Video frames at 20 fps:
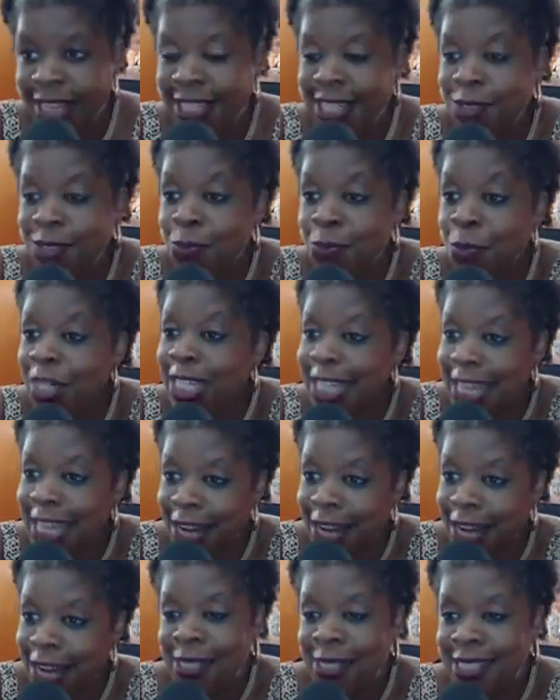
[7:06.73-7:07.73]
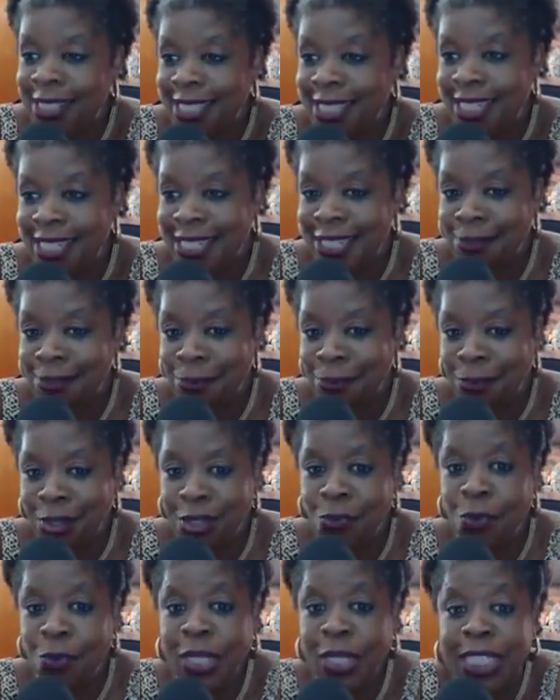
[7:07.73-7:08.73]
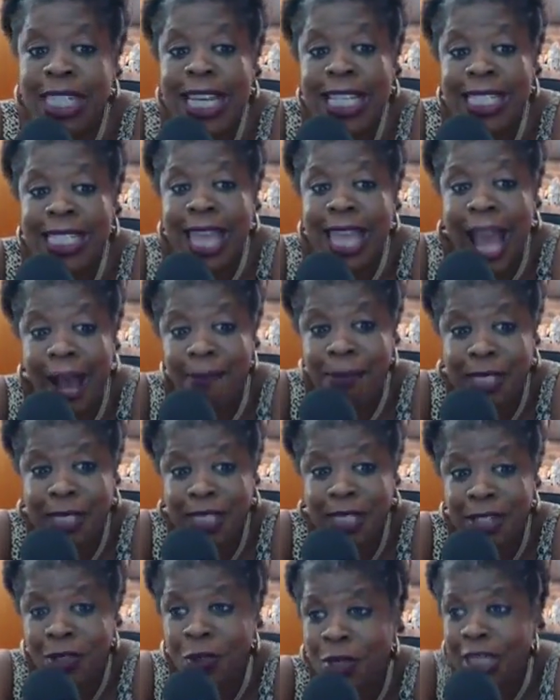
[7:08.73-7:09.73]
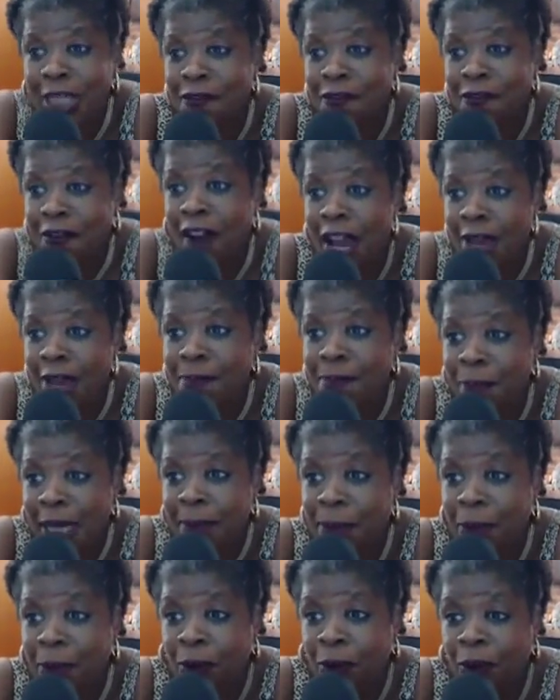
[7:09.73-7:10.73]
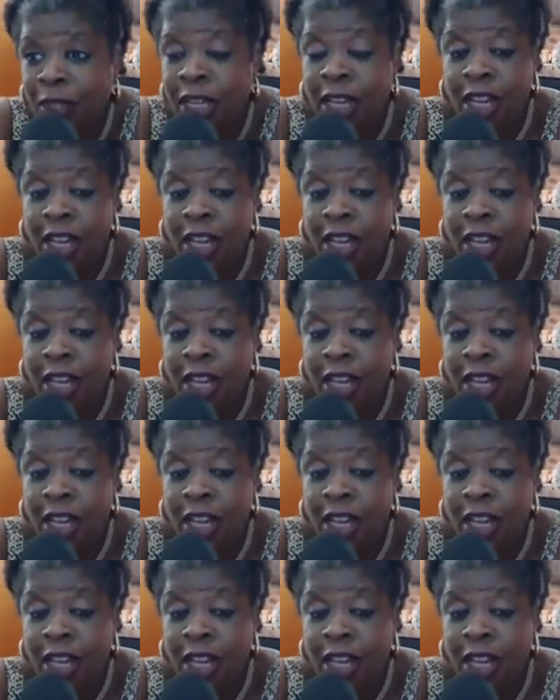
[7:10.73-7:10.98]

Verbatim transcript: They didn't want to get up at six in the morning, which is absolutely fine, people.